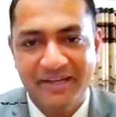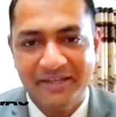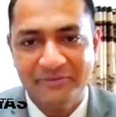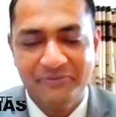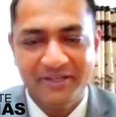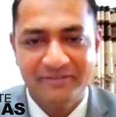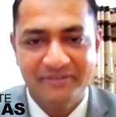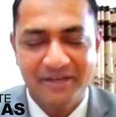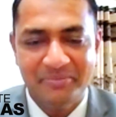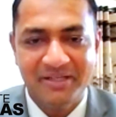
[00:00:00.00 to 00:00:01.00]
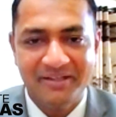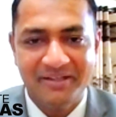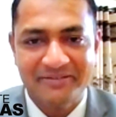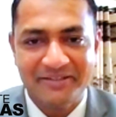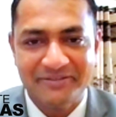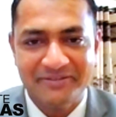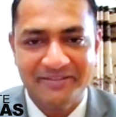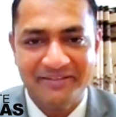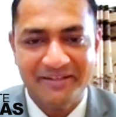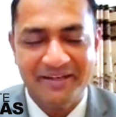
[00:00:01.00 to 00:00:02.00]
As far as army career is
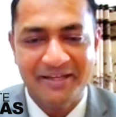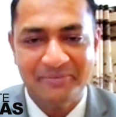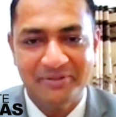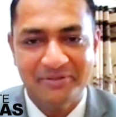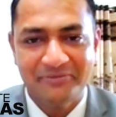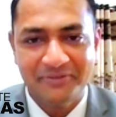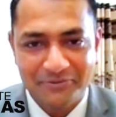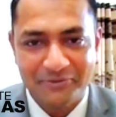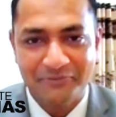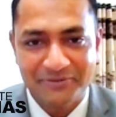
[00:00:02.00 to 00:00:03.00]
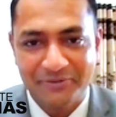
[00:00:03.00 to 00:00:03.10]
concerned, I am the first officer